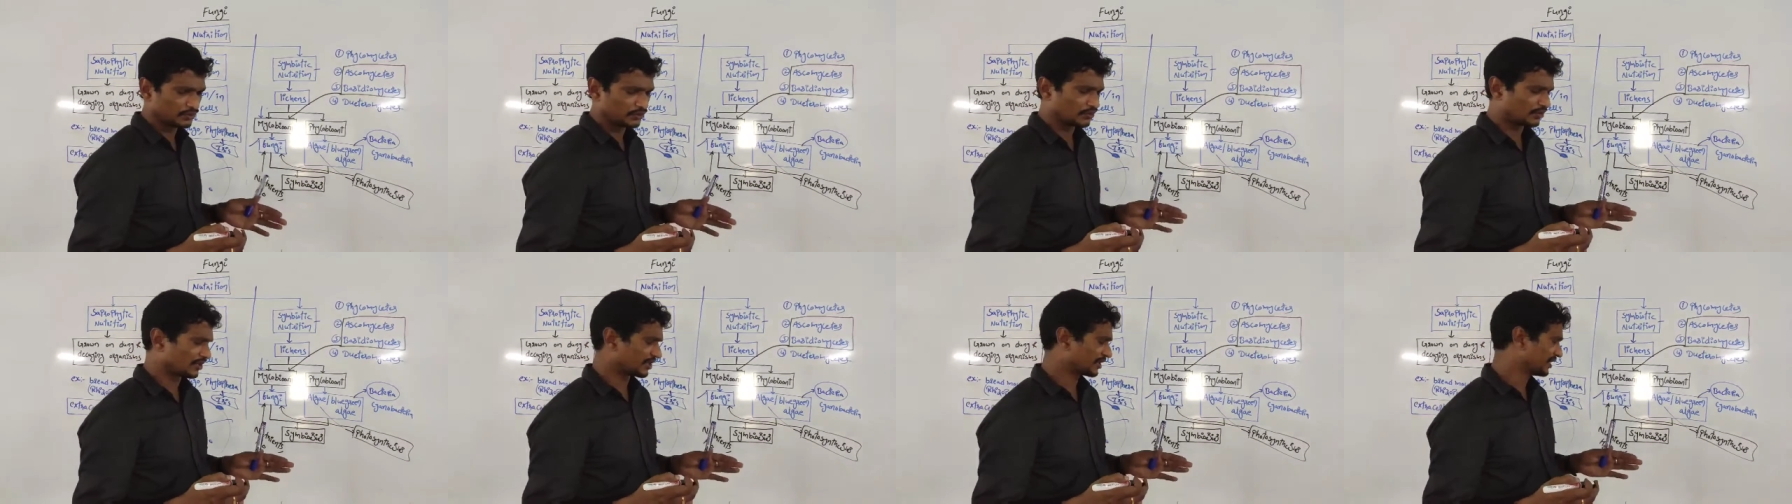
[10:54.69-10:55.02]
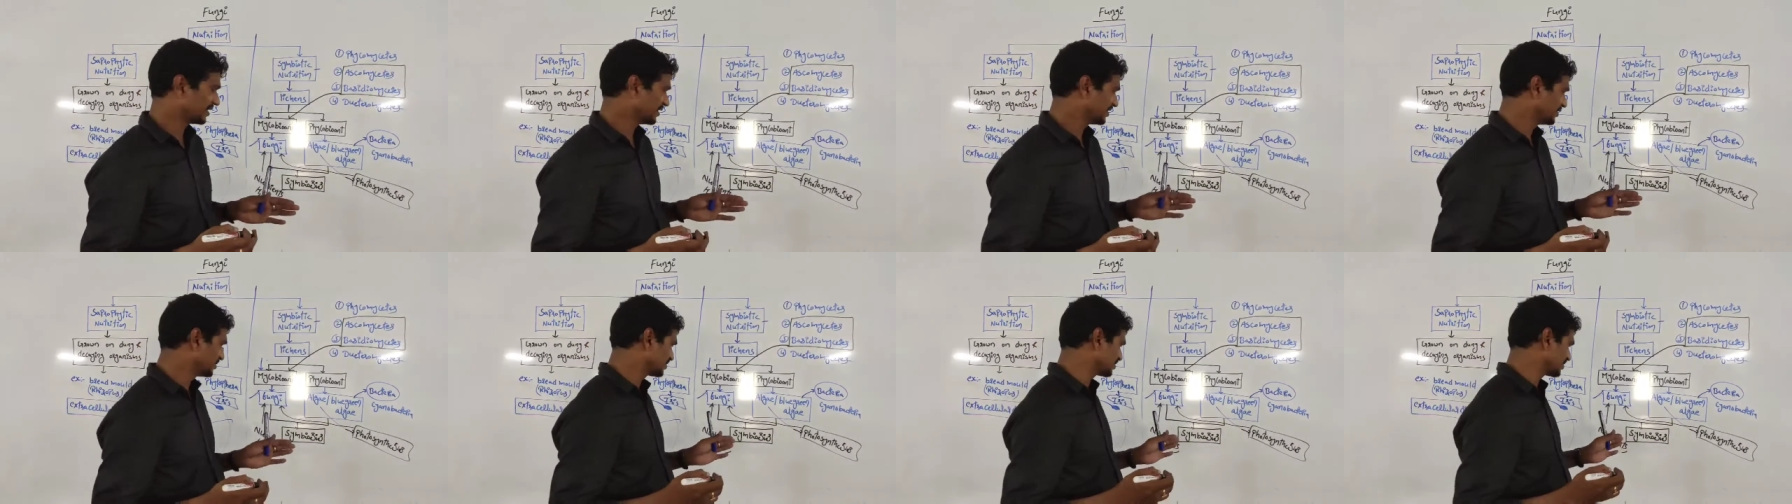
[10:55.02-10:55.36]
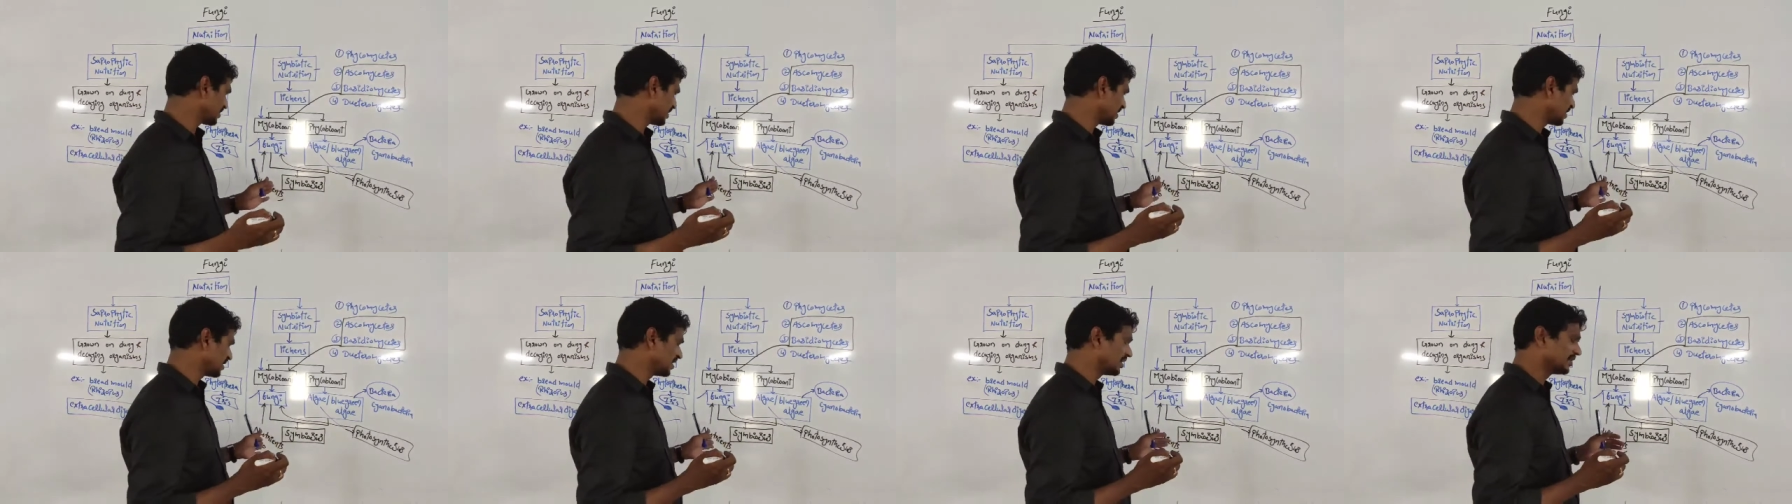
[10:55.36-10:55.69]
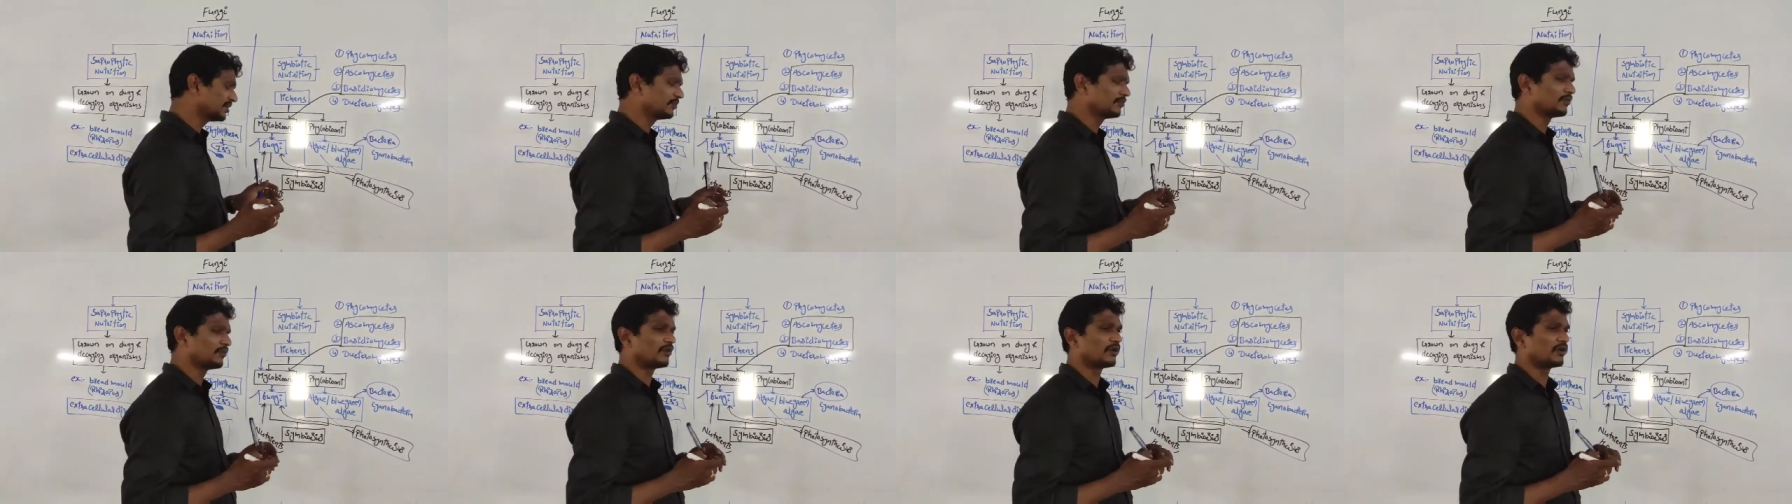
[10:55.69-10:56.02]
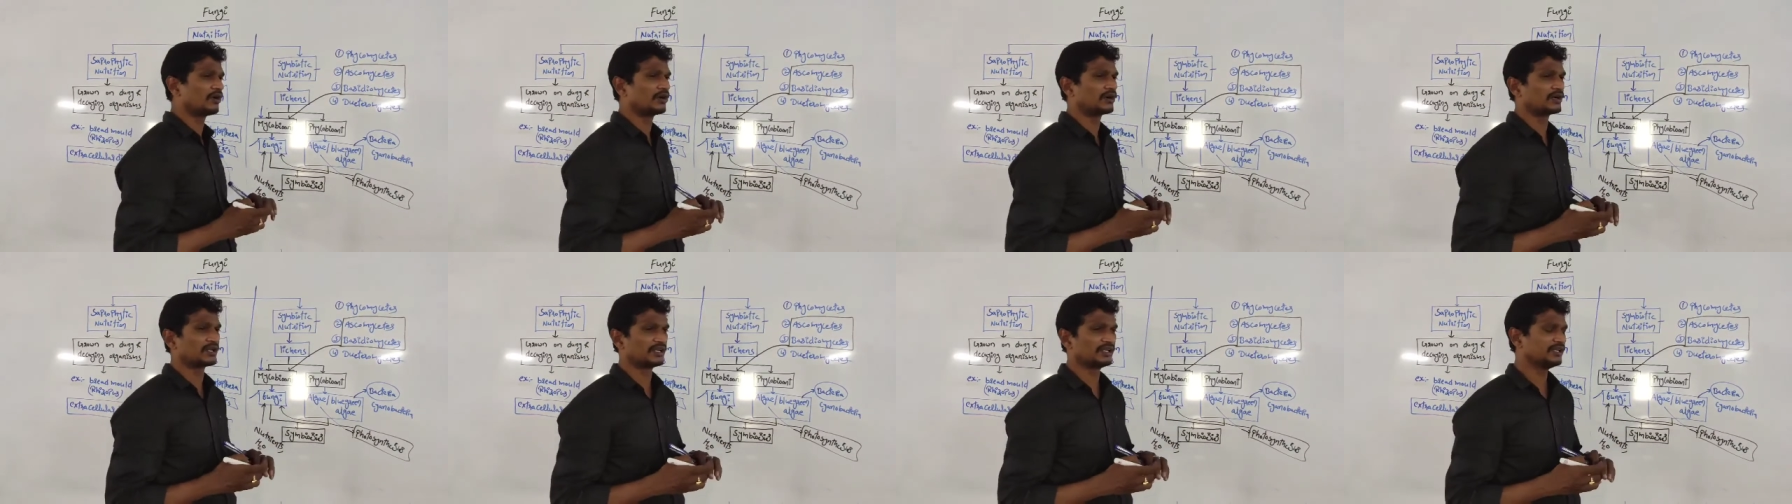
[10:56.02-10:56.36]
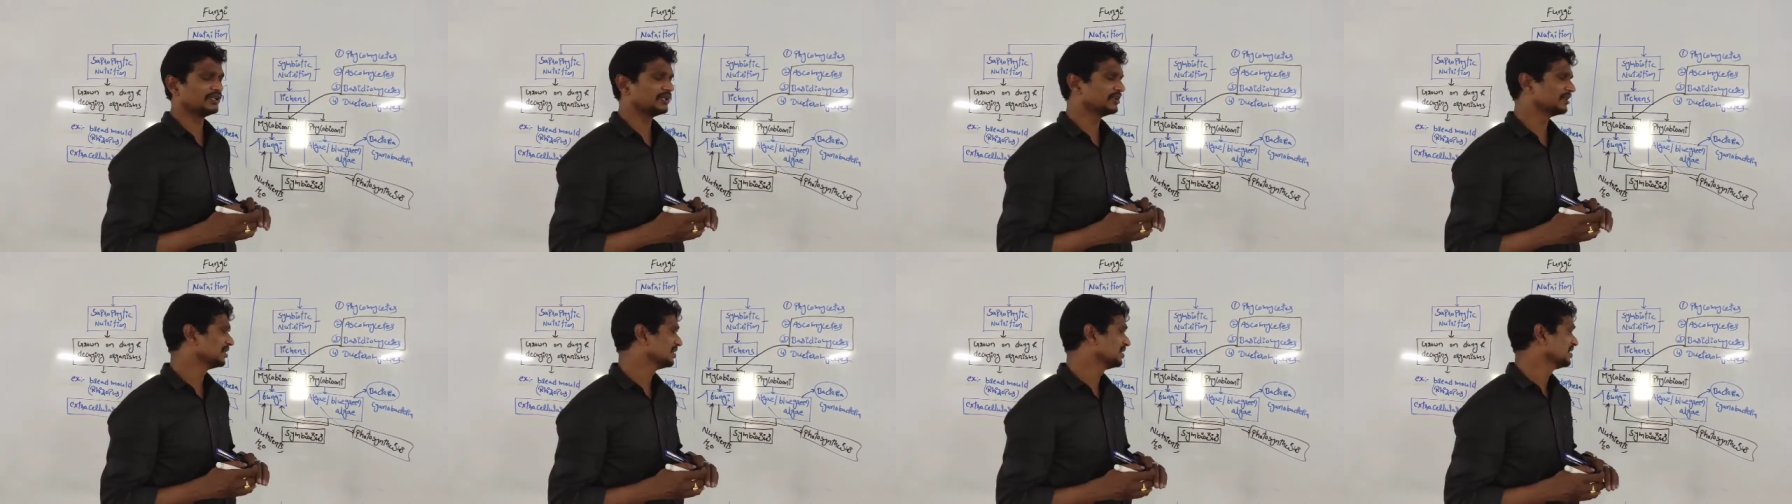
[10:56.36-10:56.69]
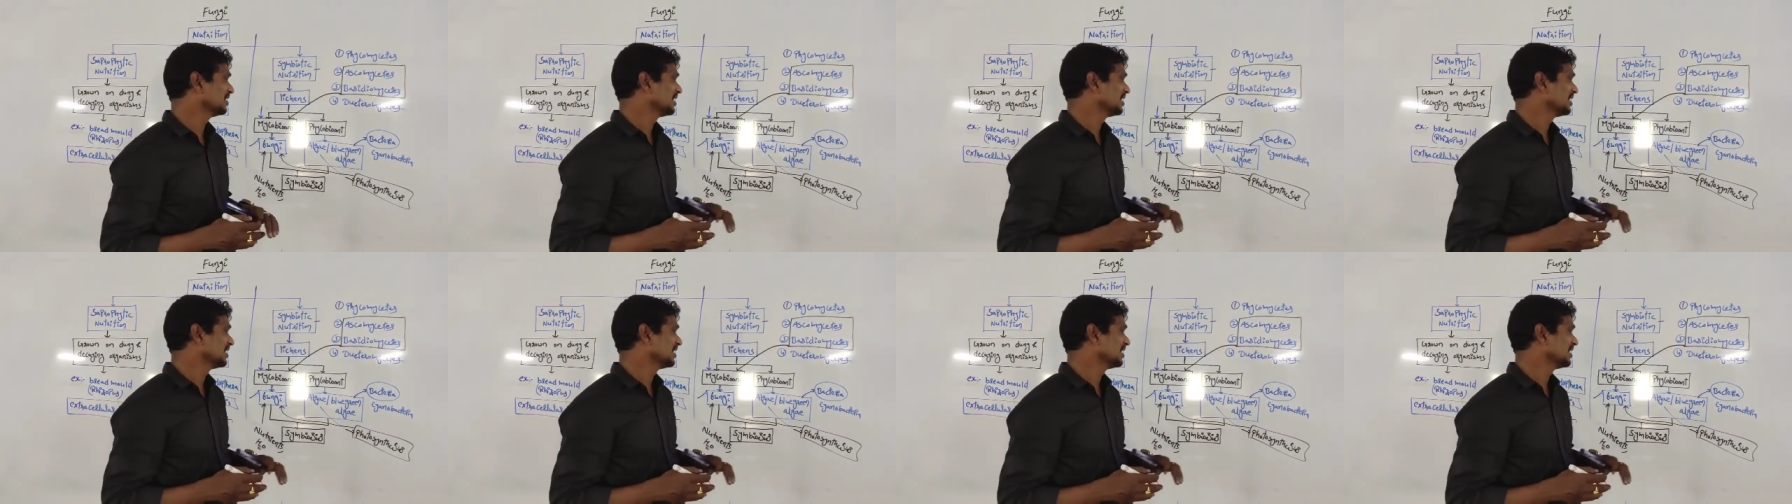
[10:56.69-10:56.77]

nutrients and the water,